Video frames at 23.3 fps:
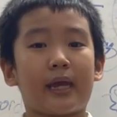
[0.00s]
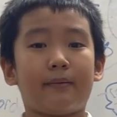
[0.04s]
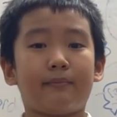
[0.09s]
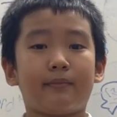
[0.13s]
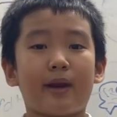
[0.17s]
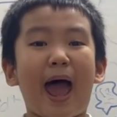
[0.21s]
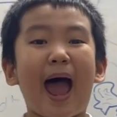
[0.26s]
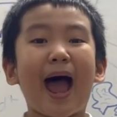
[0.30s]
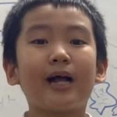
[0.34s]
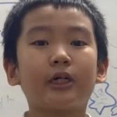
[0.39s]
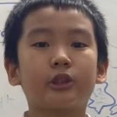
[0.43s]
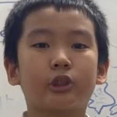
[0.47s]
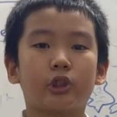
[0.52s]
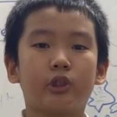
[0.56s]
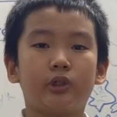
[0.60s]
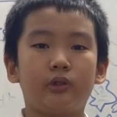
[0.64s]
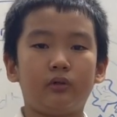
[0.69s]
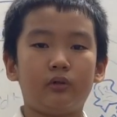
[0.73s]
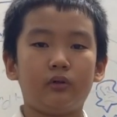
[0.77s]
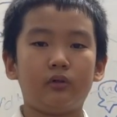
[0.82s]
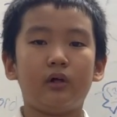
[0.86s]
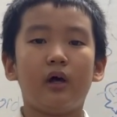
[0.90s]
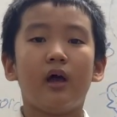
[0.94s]

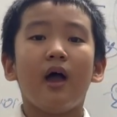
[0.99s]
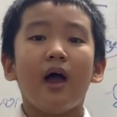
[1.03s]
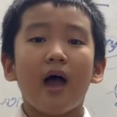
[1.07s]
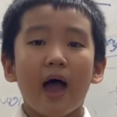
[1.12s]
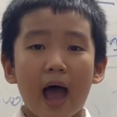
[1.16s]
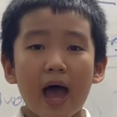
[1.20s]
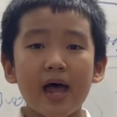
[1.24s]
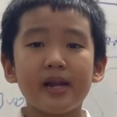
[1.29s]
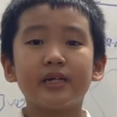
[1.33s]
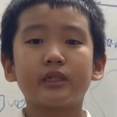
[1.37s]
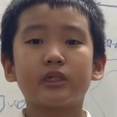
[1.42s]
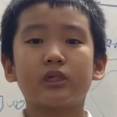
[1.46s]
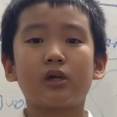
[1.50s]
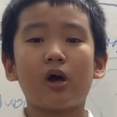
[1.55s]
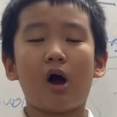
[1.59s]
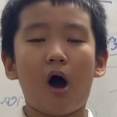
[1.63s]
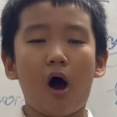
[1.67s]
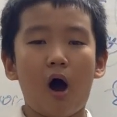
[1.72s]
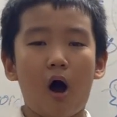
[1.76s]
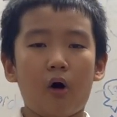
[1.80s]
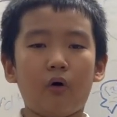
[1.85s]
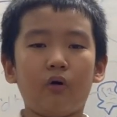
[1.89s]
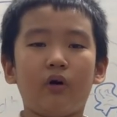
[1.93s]
national, and is
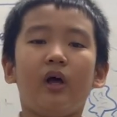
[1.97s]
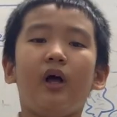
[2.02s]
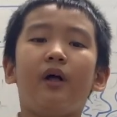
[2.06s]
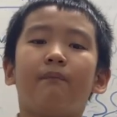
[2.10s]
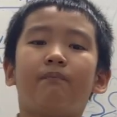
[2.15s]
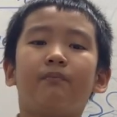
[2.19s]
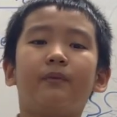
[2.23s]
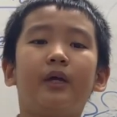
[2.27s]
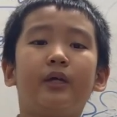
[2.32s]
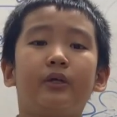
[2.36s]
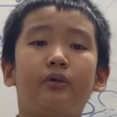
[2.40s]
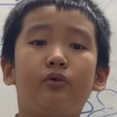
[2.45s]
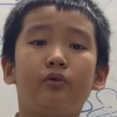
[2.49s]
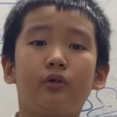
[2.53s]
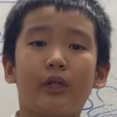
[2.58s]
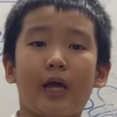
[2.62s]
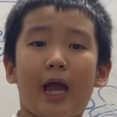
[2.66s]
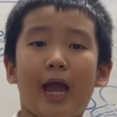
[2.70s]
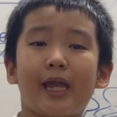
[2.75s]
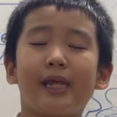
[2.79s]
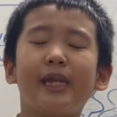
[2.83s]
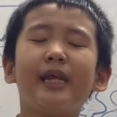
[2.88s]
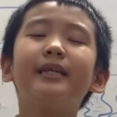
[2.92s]
called the
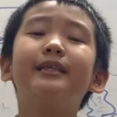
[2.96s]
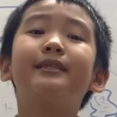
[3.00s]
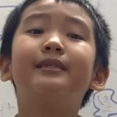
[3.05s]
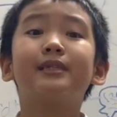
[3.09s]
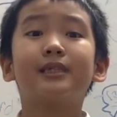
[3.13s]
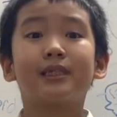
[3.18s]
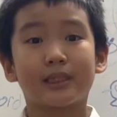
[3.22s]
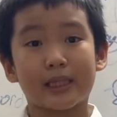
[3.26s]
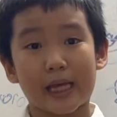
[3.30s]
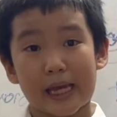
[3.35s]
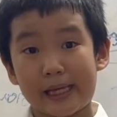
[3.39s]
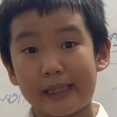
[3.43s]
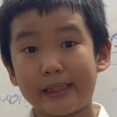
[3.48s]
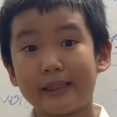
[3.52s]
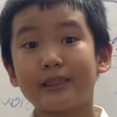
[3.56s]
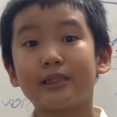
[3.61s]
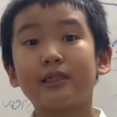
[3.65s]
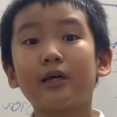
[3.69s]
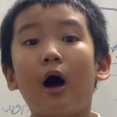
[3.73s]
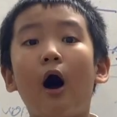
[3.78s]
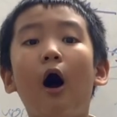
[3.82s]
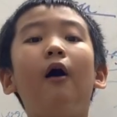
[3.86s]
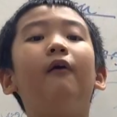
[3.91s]
United
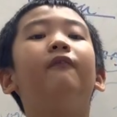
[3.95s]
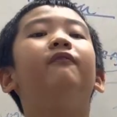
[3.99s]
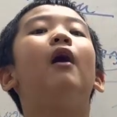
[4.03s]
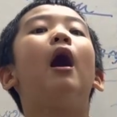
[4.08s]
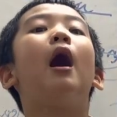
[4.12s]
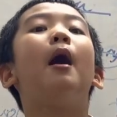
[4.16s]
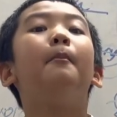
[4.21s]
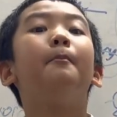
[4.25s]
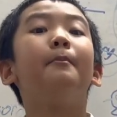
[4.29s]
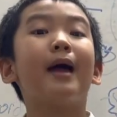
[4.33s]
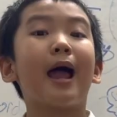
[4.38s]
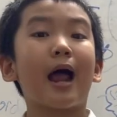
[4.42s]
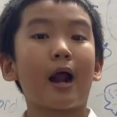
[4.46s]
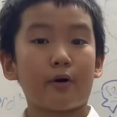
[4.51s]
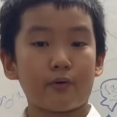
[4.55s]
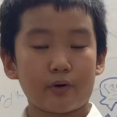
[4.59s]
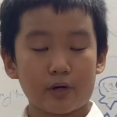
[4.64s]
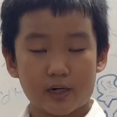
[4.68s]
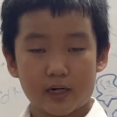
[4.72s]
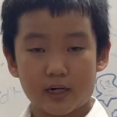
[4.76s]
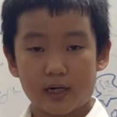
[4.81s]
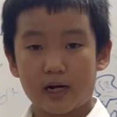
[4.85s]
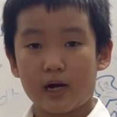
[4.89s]
States of
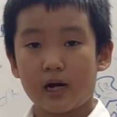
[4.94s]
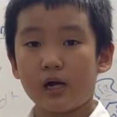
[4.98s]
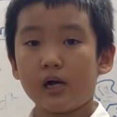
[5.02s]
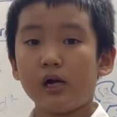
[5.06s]
America.